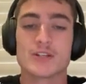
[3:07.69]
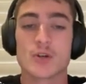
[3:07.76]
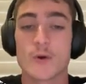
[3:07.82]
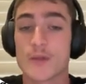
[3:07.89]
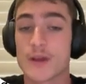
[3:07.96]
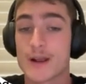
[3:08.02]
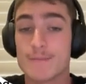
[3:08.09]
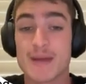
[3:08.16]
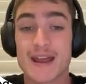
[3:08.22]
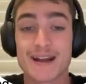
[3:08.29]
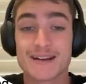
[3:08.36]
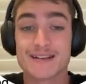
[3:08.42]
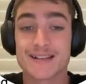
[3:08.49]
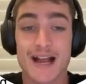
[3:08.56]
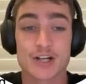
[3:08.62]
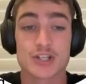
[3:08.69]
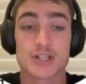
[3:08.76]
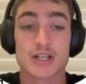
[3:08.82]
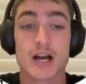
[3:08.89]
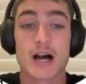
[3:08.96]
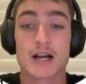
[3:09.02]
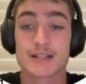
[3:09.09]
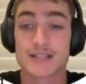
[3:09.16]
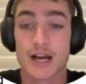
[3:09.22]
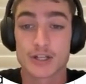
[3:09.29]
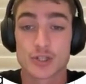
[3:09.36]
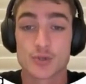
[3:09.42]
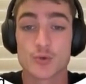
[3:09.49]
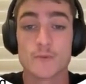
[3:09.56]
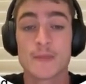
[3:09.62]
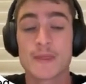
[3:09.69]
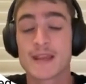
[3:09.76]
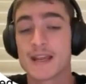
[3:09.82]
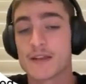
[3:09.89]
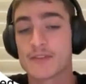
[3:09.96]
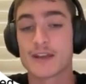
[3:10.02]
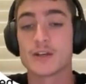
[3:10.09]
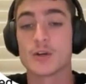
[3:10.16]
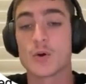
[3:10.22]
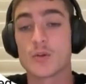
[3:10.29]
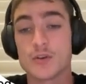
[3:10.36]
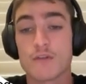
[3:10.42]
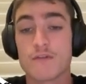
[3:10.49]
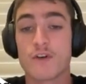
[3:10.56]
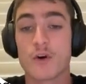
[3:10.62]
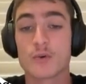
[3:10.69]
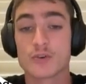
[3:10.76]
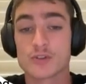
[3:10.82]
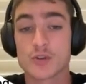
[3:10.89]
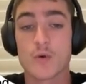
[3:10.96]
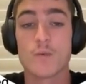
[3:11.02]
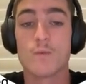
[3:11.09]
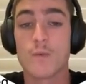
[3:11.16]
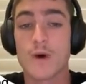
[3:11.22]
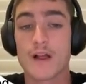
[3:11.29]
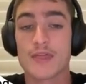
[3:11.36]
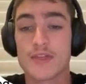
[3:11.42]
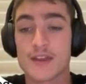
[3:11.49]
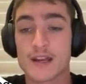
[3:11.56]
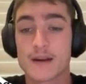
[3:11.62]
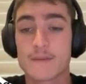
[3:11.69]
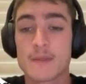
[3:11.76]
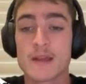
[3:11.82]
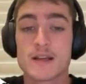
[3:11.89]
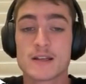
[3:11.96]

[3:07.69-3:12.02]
So the competitors actually can't touch you if they know that you're focused on one thing.